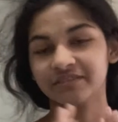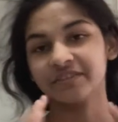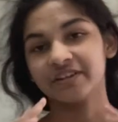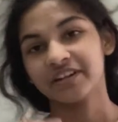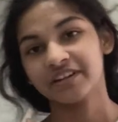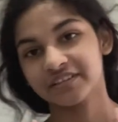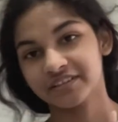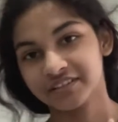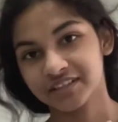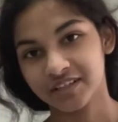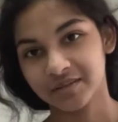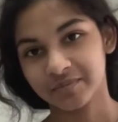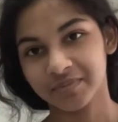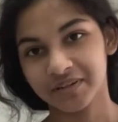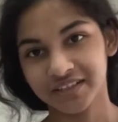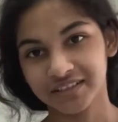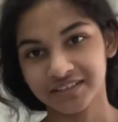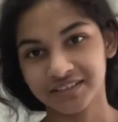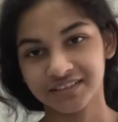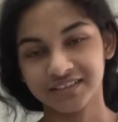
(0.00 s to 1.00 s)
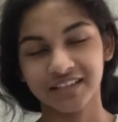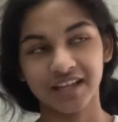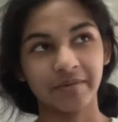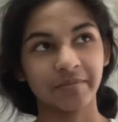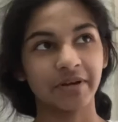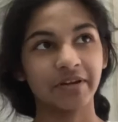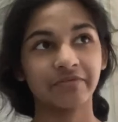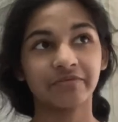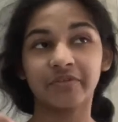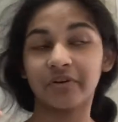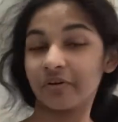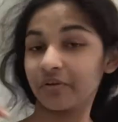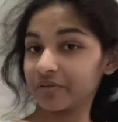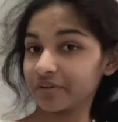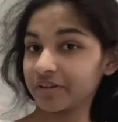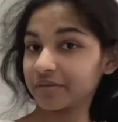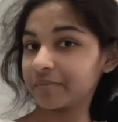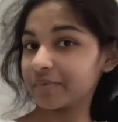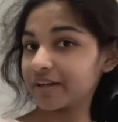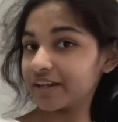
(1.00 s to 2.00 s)
very risky place to stand my phone
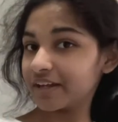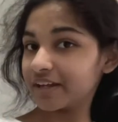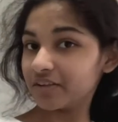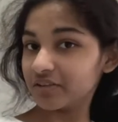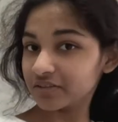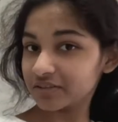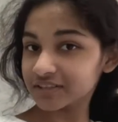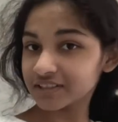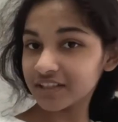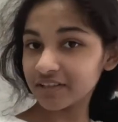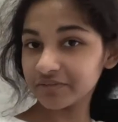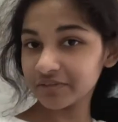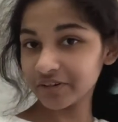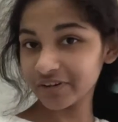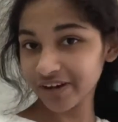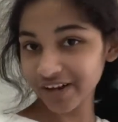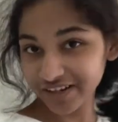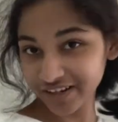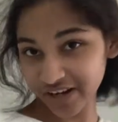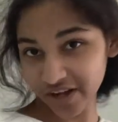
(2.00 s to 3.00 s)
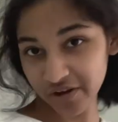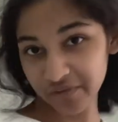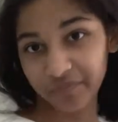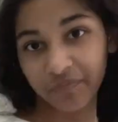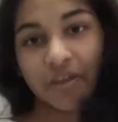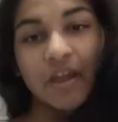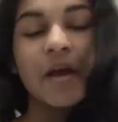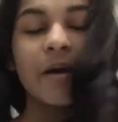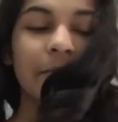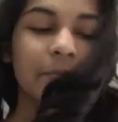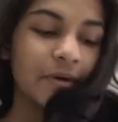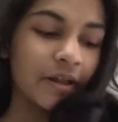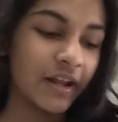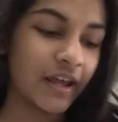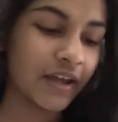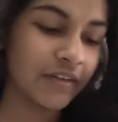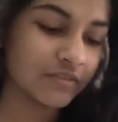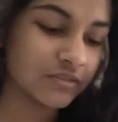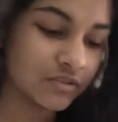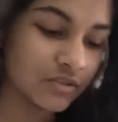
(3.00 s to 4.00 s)
and my hair looks lovely right now. But I
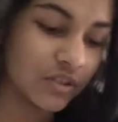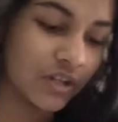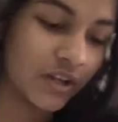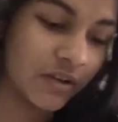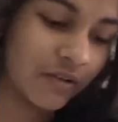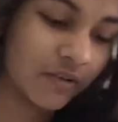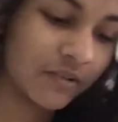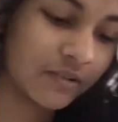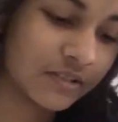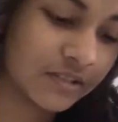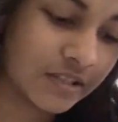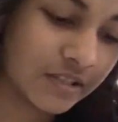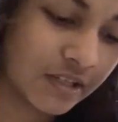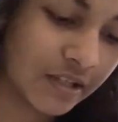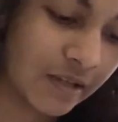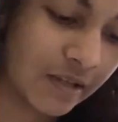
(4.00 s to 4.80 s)
have to get